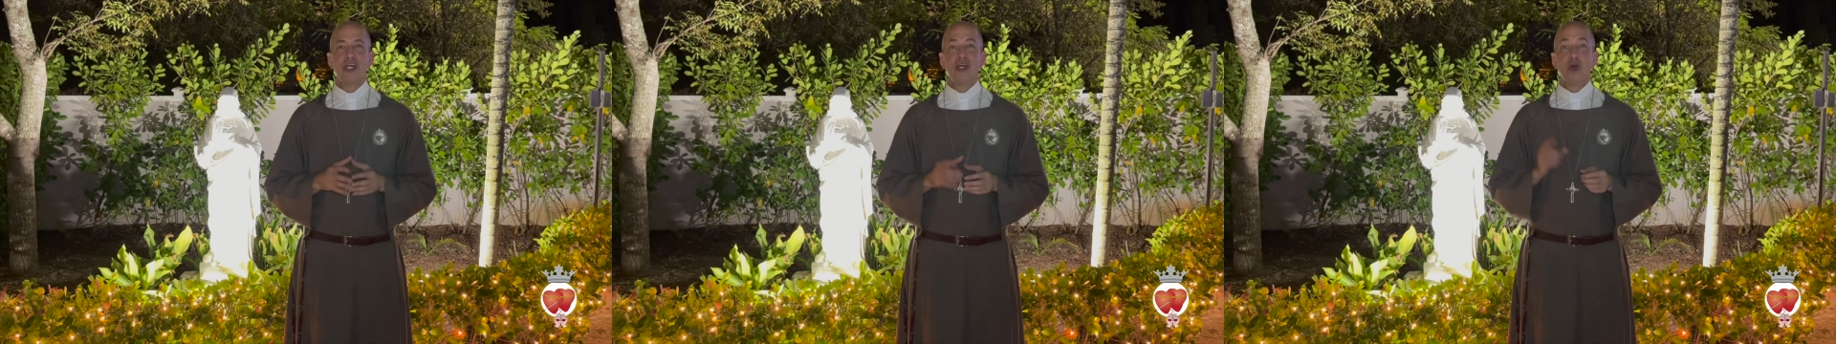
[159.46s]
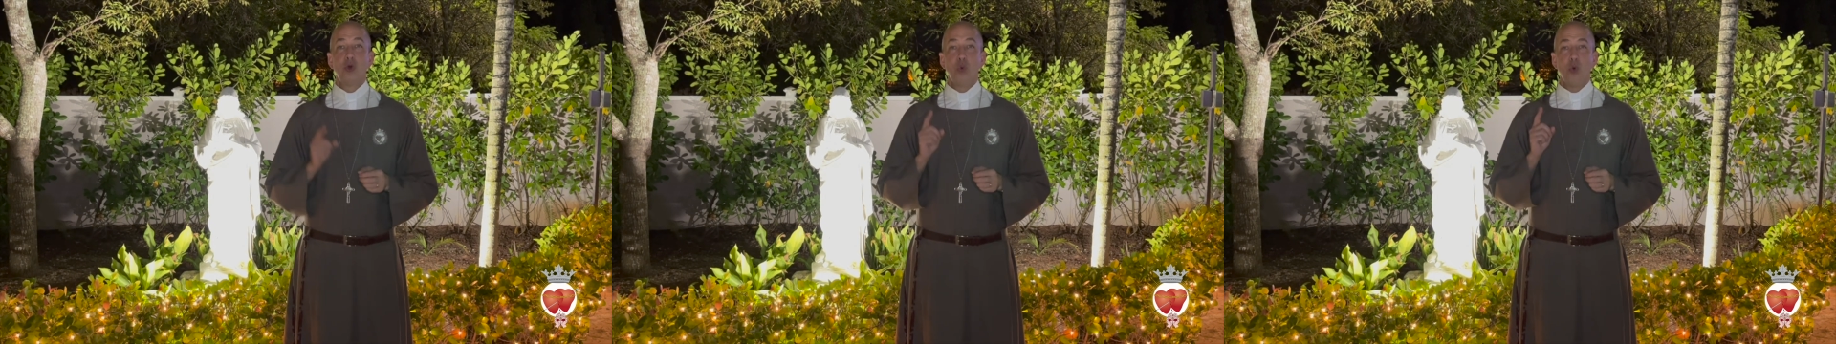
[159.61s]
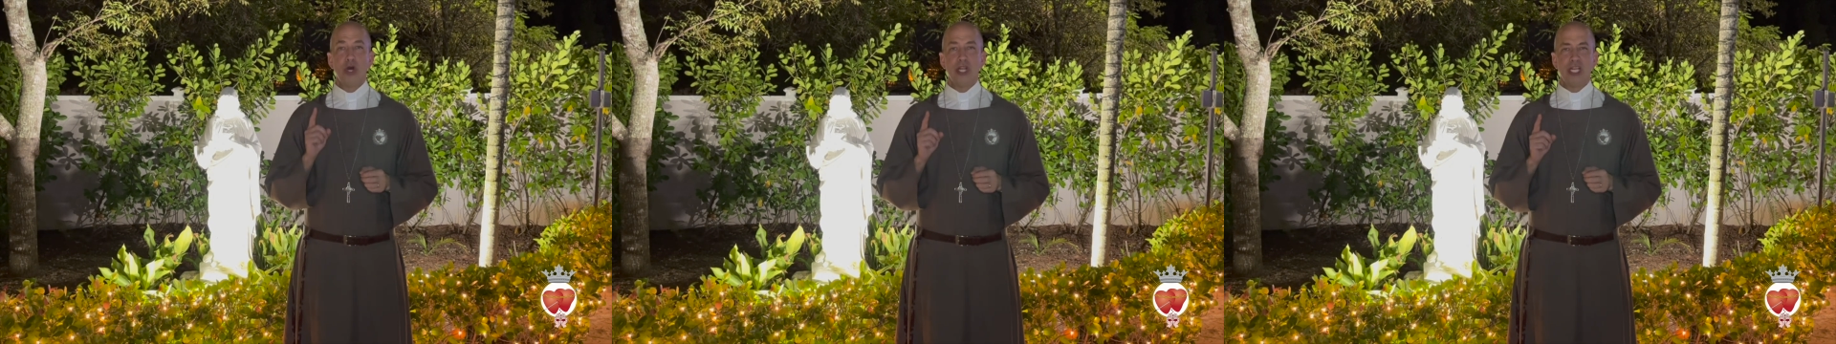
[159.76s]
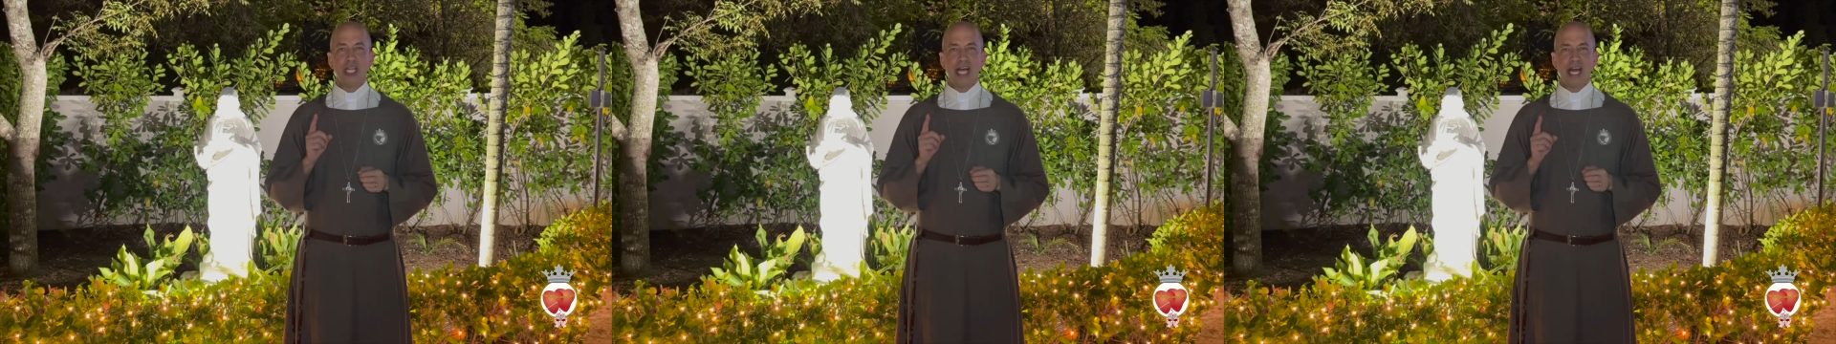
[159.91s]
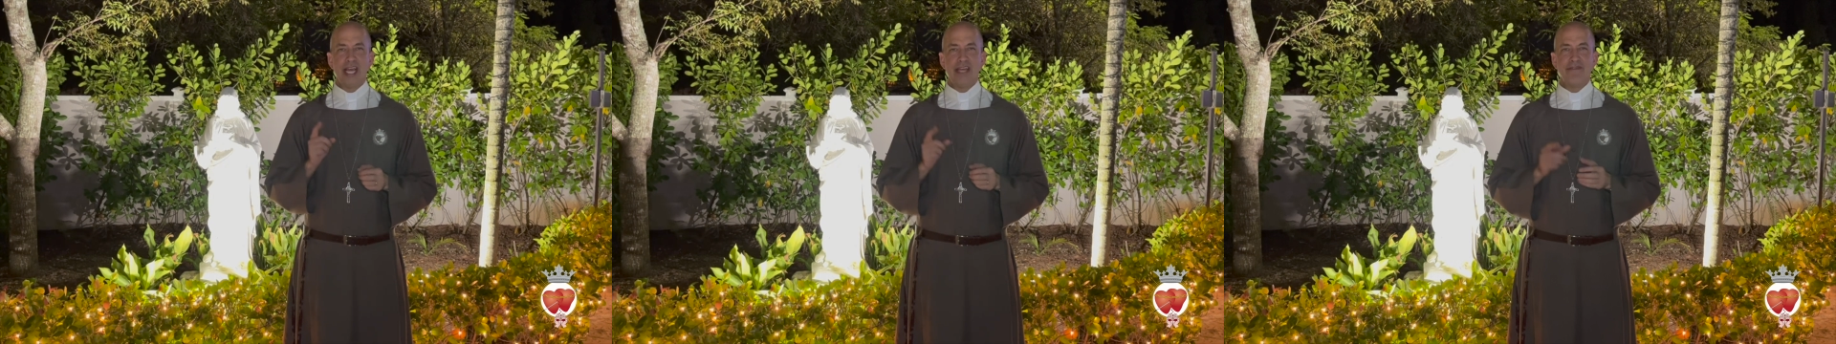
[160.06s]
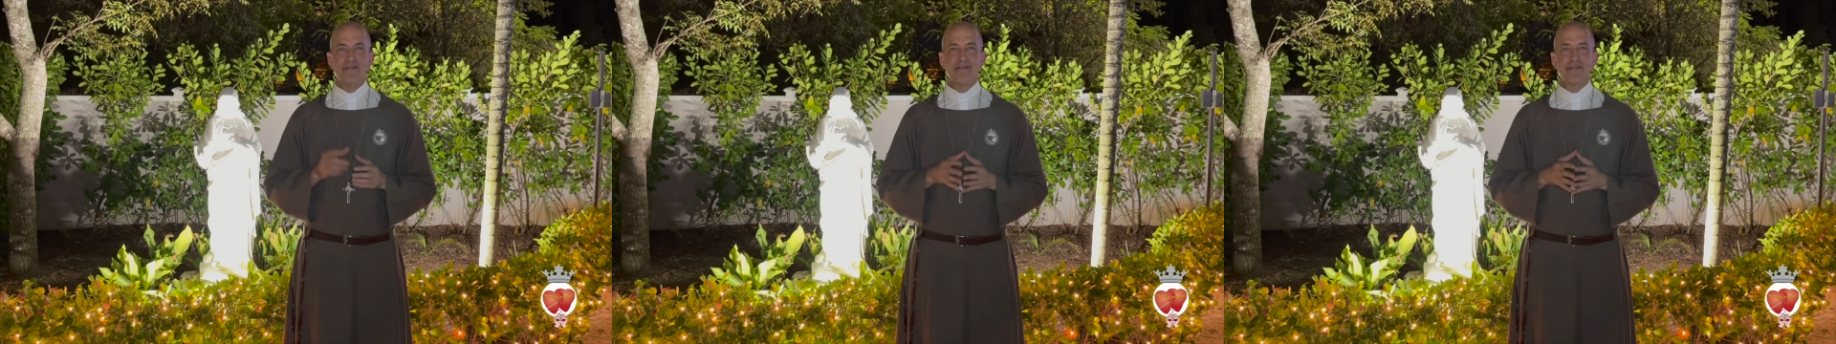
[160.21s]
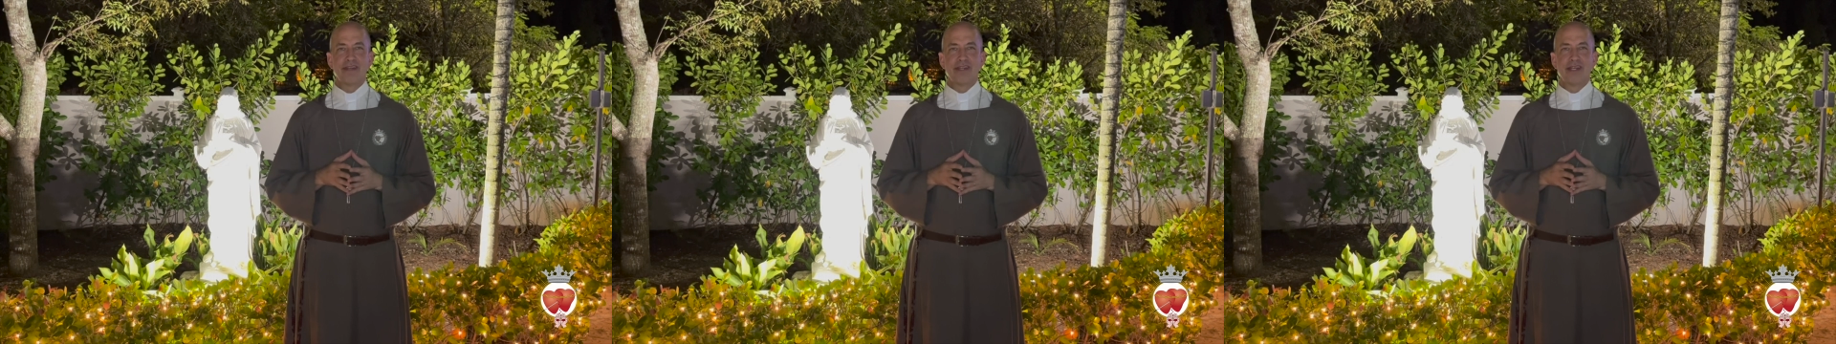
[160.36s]
one life.
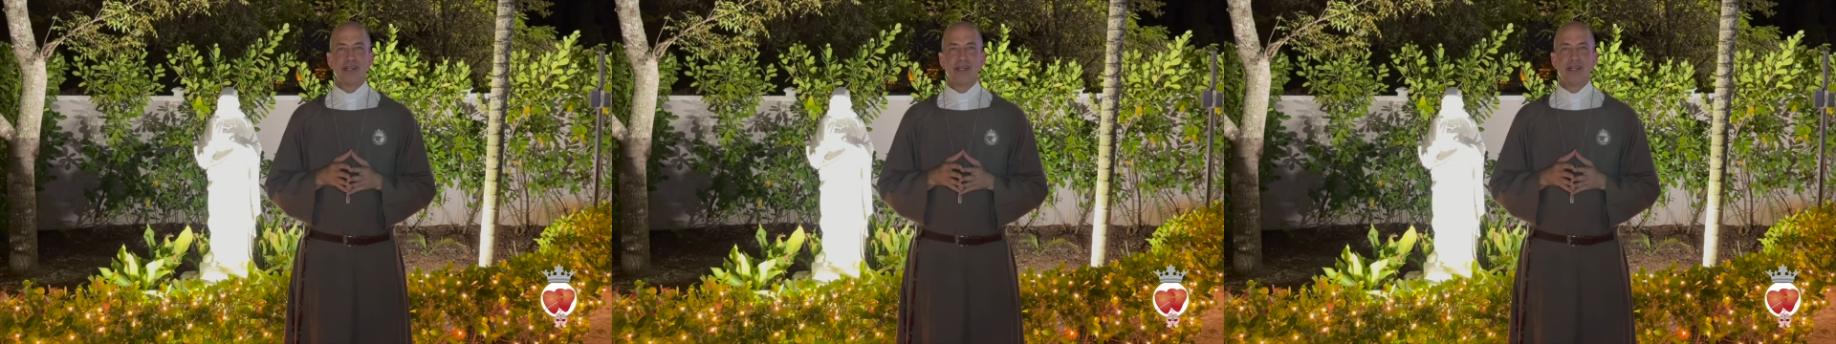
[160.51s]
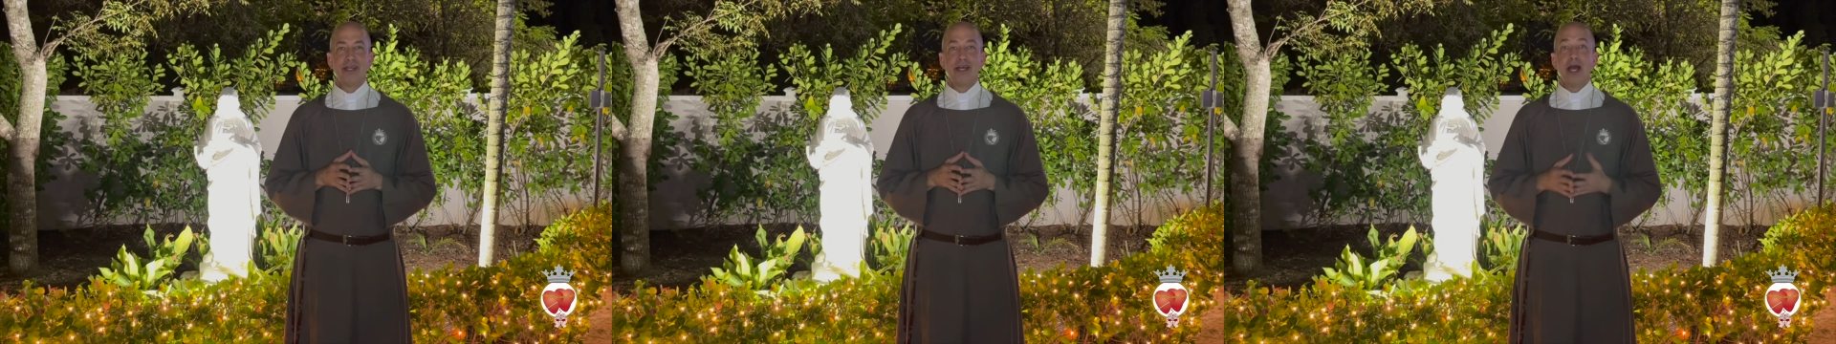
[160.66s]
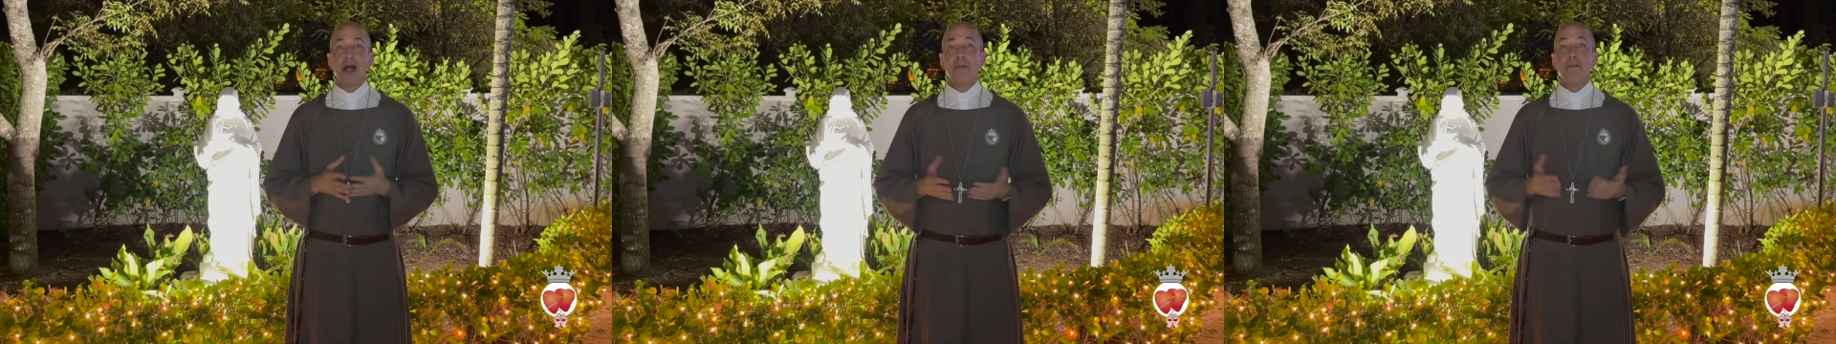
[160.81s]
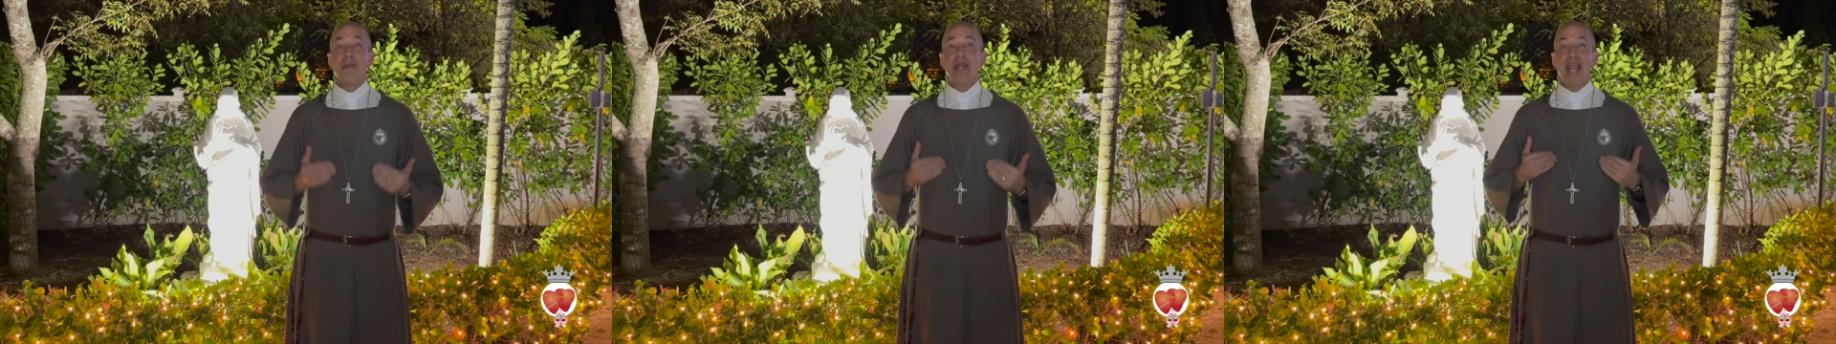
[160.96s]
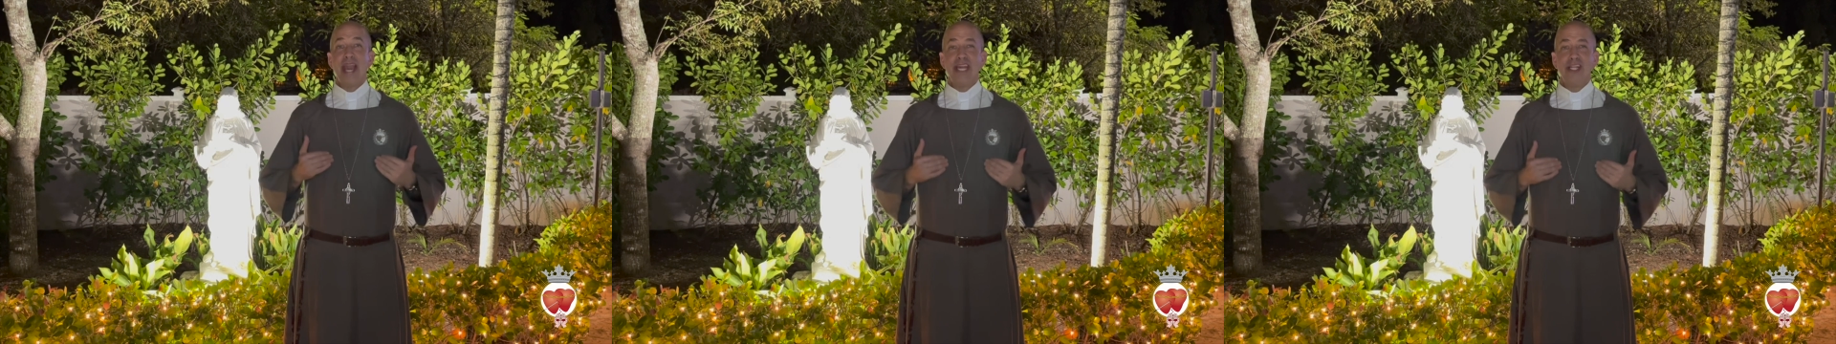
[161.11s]
Man